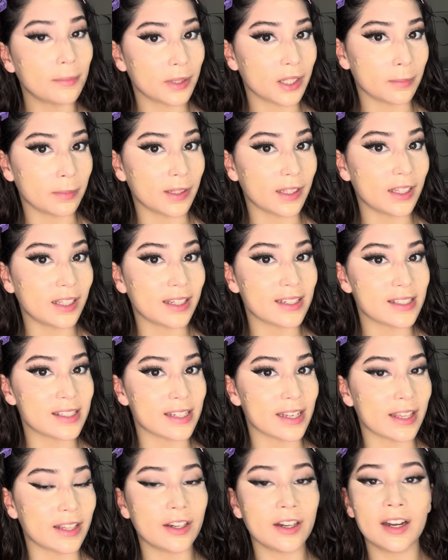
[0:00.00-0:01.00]
gonna blend the
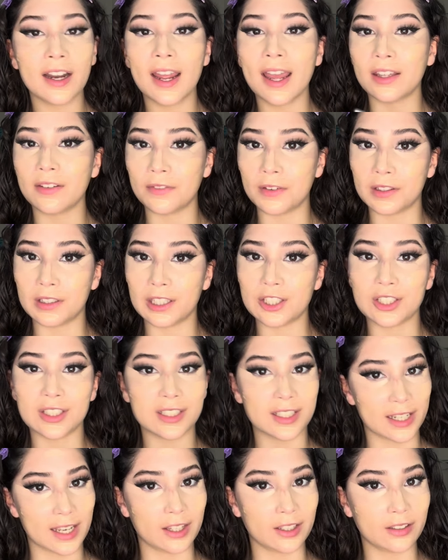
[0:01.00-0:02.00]
concealer and the foundation
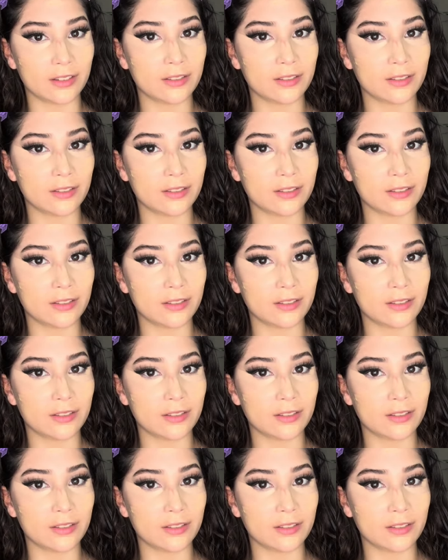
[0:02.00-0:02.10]
together.